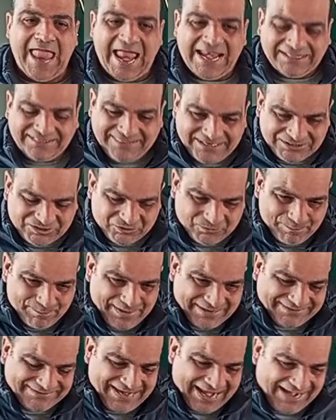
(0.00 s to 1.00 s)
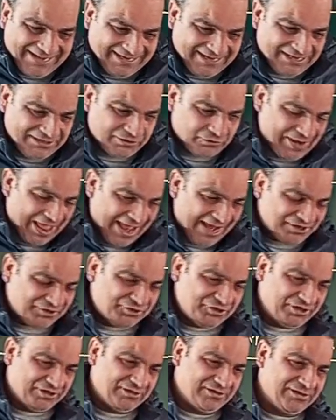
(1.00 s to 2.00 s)
and this magnetic
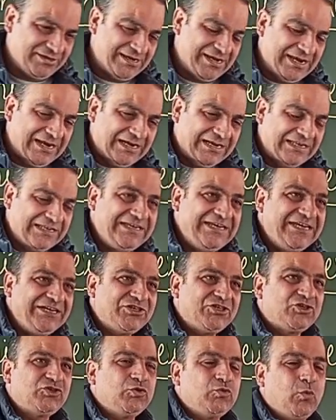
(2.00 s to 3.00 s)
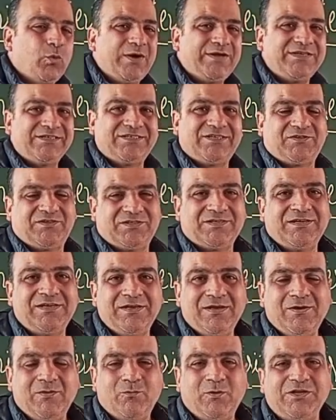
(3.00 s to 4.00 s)
interaction leads to what is
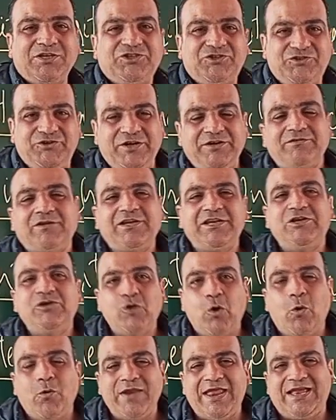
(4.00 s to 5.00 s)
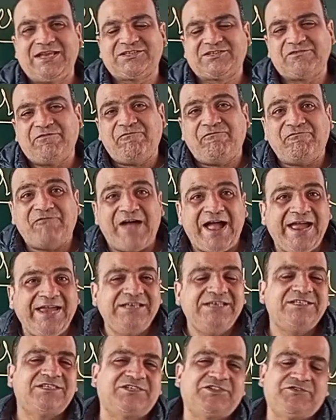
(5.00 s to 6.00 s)
generally known as
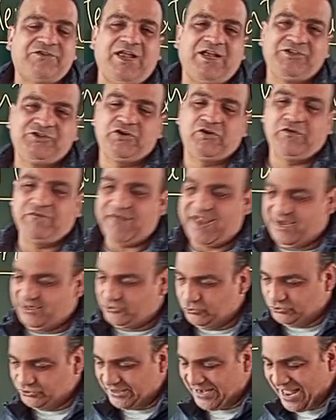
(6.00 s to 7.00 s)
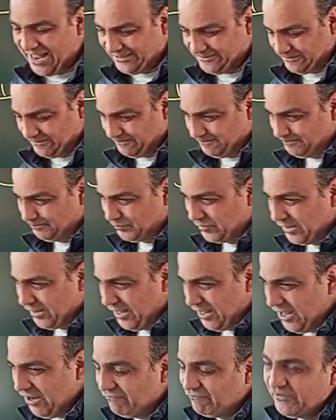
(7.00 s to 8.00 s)
fine structure of hydrogen atom.
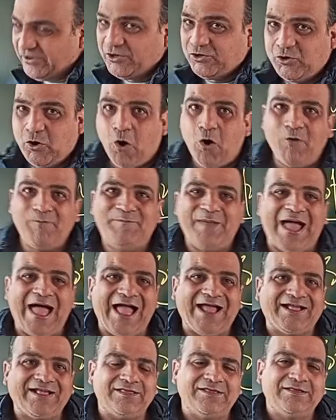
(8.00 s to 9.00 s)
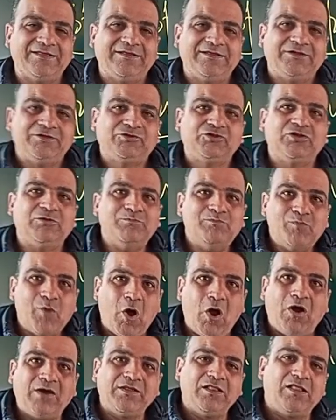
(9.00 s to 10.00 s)
If we go back to the
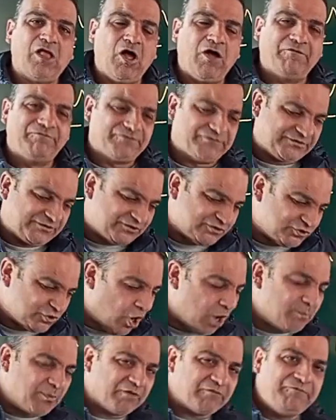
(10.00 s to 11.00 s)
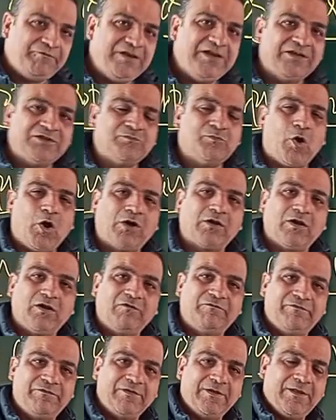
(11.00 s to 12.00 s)
model of Sommerfeld model
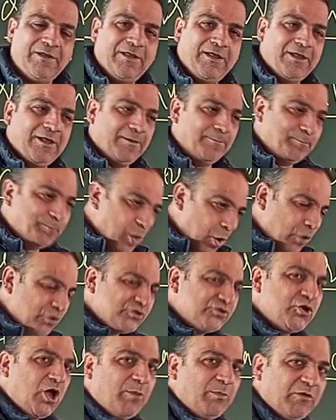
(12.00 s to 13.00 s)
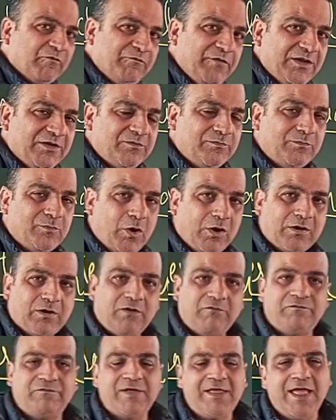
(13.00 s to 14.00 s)
of Bohr-Sommerfeld
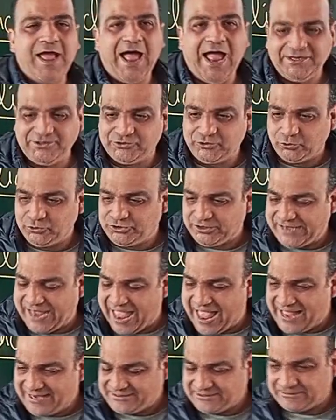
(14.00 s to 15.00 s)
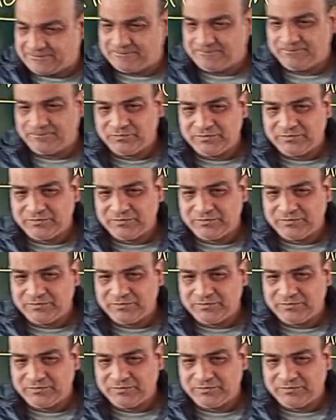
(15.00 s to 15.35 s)
model of hydrogen atom,